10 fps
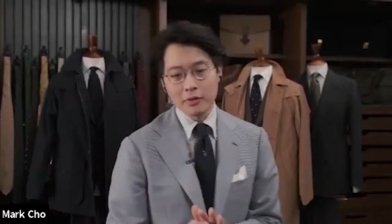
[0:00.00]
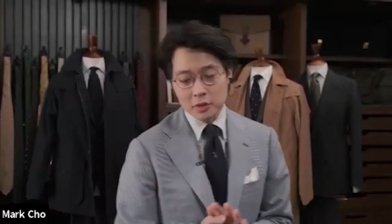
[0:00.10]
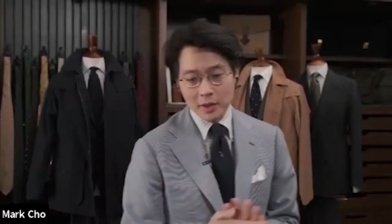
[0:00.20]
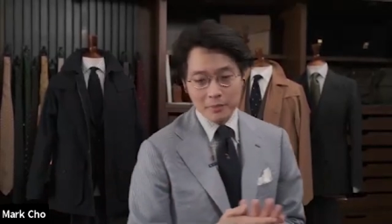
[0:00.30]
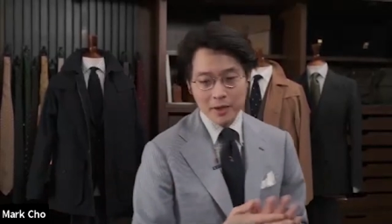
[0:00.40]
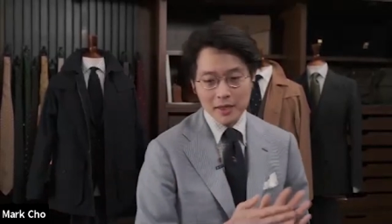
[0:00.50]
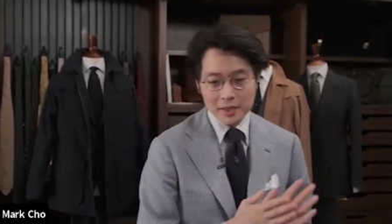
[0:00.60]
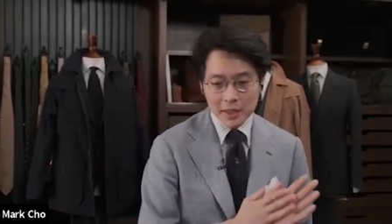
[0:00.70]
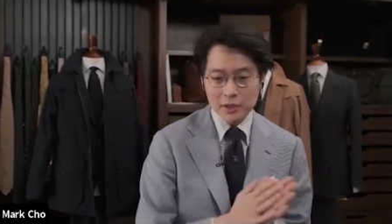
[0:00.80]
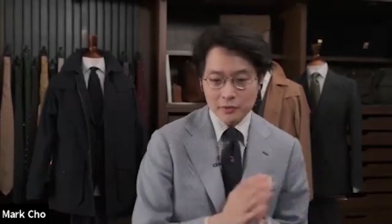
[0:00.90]
It's just become an
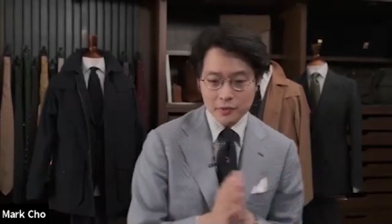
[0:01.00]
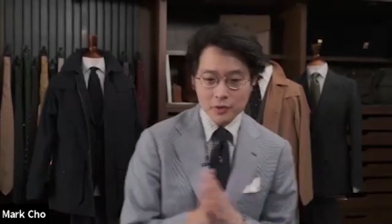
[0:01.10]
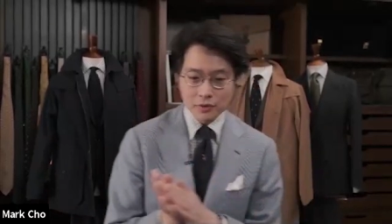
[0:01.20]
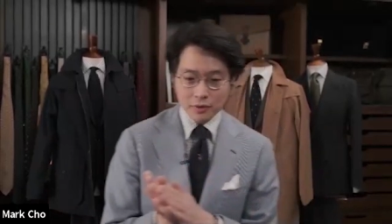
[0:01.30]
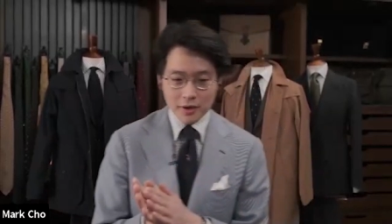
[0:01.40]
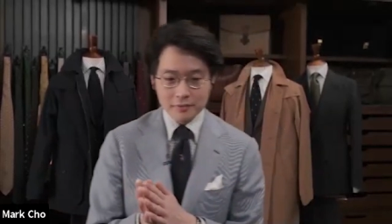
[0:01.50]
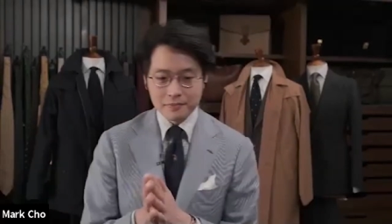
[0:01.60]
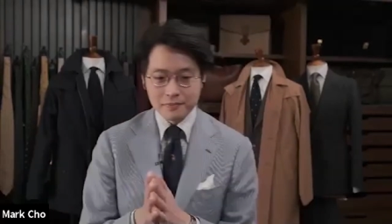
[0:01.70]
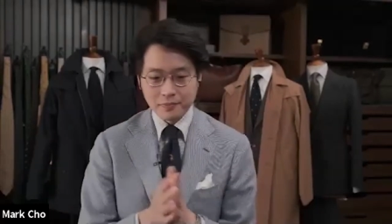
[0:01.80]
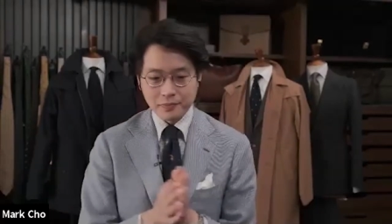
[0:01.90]
extension of you, right?
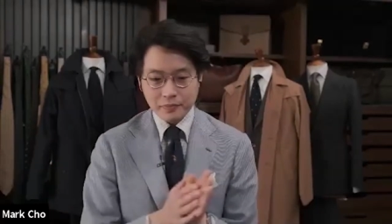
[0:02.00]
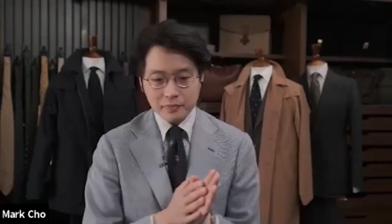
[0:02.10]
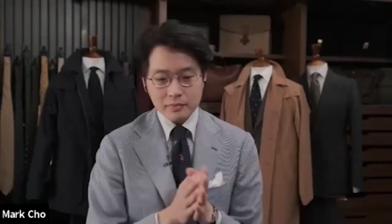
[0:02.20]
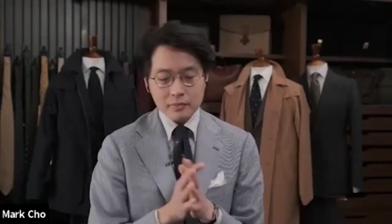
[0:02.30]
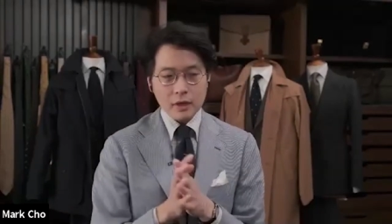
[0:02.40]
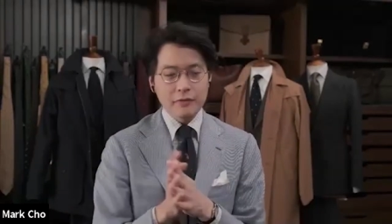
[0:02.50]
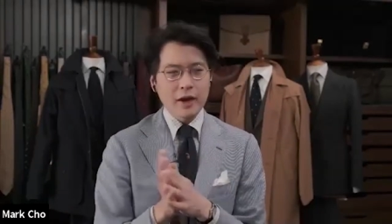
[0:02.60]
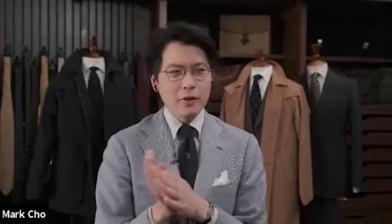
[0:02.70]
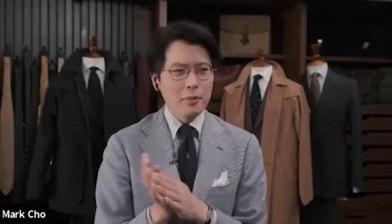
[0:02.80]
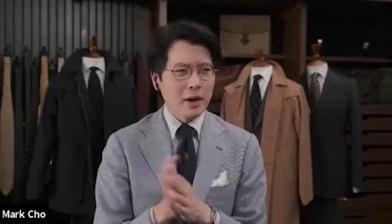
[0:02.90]
In
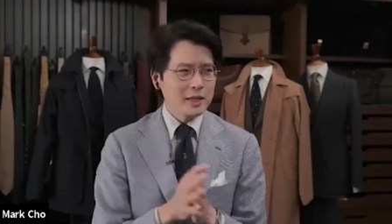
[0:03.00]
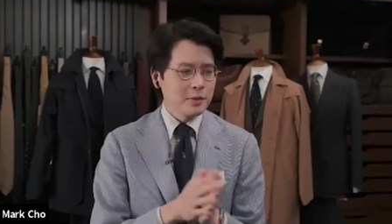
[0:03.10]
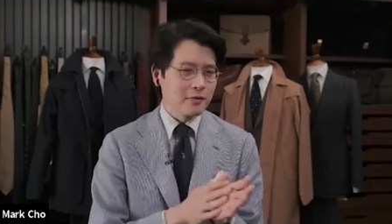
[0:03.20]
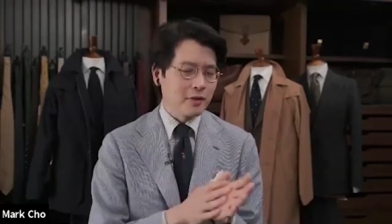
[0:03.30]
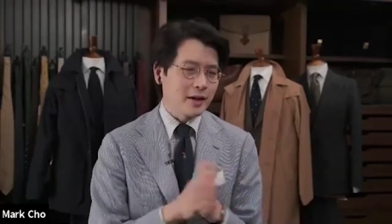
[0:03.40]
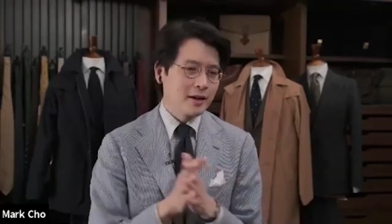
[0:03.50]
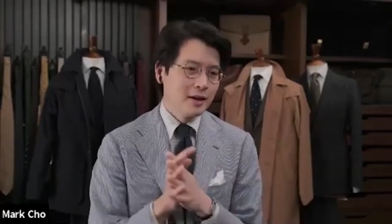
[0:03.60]
fact, it reminds me of like